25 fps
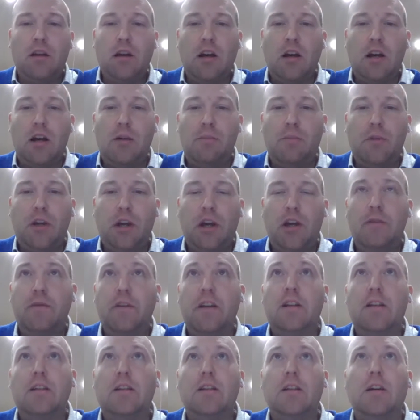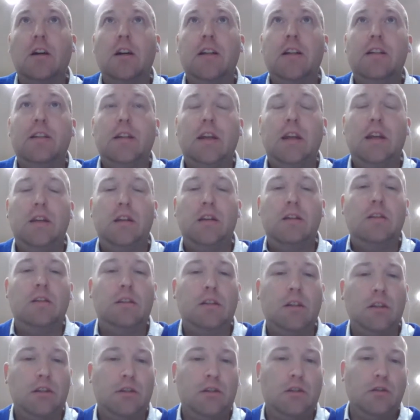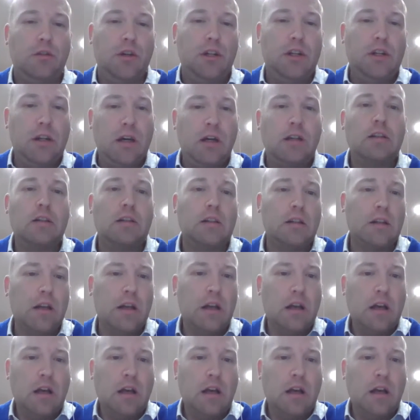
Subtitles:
COVID-19 has joined us